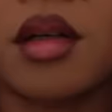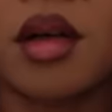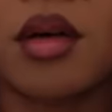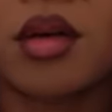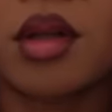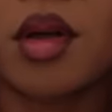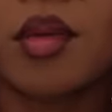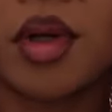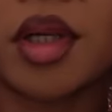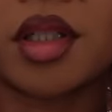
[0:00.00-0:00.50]
No
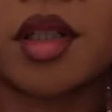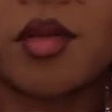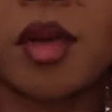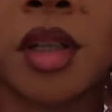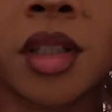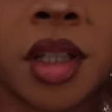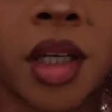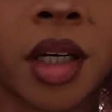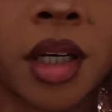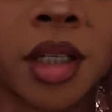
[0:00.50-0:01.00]
clue what it
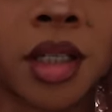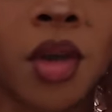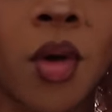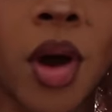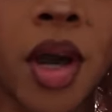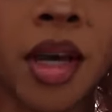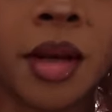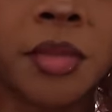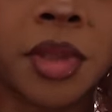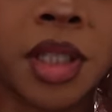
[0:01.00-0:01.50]
smells like, so
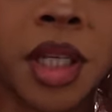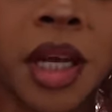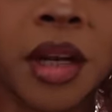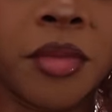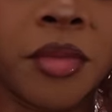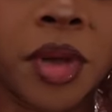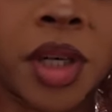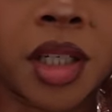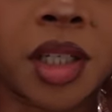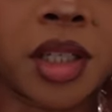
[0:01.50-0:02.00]
I am
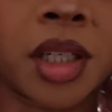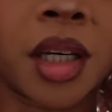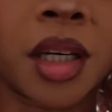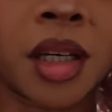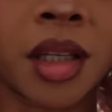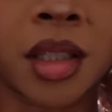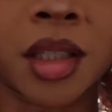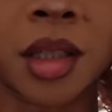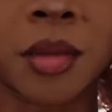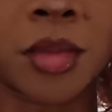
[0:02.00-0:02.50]
scent mixing
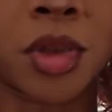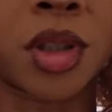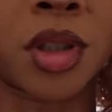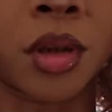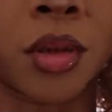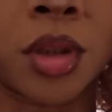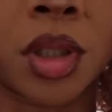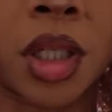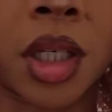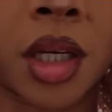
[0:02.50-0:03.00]
cause I'm
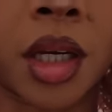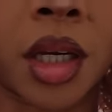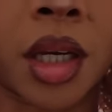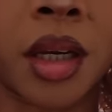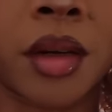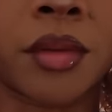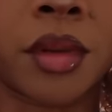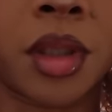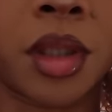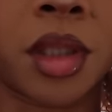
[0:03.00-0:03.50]
so sick I
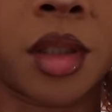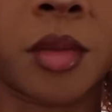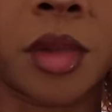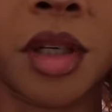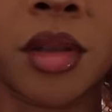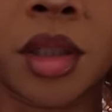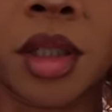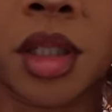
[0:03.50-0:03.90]
can't really smell